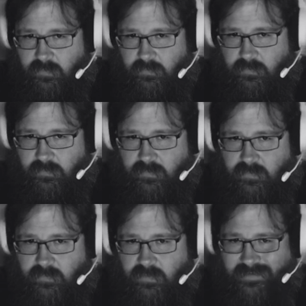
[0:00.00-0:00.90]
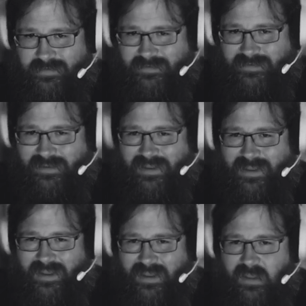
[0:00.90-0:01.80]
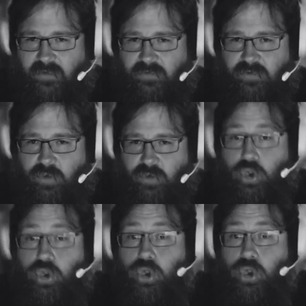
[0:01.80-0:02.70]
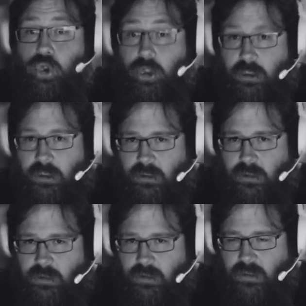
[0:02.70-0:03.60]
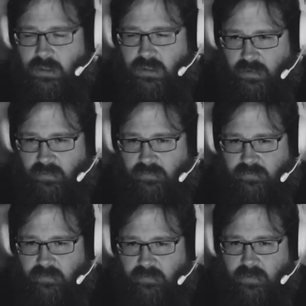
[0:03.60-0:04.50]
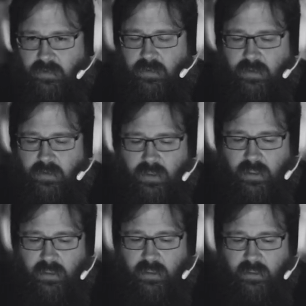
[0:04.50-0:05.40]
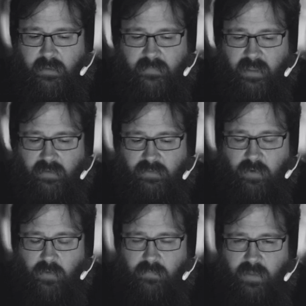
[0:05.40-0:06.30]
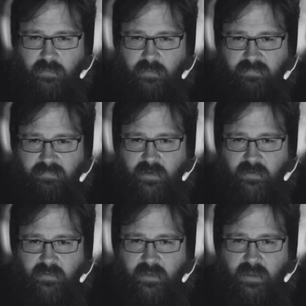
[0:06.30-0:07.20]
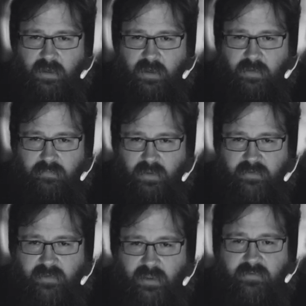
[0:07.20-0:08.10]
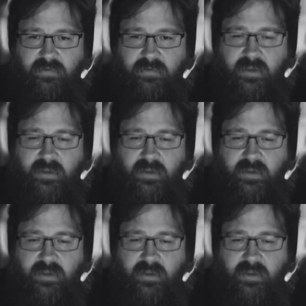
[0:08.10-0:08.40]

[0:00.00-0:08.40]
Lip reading: is good things that don't make me fear that our military is suddenly just going to up and back Trump.